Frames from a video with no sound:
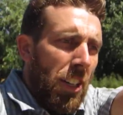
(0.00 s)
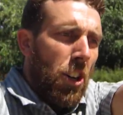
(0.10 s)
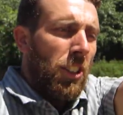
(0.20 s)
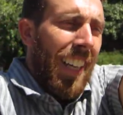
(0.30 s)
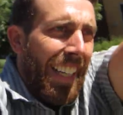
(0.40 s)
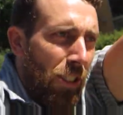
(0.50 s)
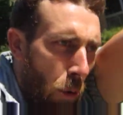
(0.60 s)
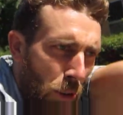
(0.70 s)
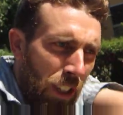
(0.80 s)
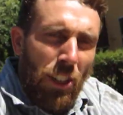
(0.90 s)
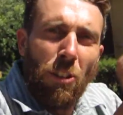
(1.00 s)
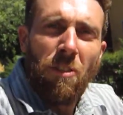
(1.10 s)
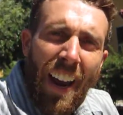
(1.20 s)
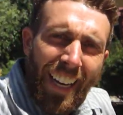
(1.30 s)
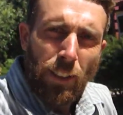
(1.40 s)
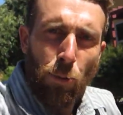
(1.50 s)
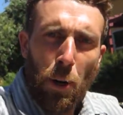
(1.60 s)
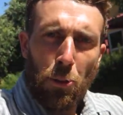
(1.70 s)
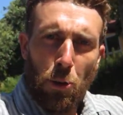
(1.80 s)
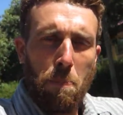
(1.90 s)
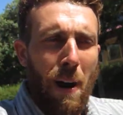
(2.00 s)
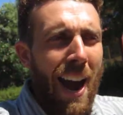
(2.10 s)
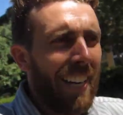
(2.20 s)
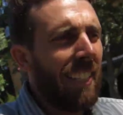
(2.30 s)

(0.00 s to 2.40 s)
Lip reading: You know, it's almost like your veins running through your body.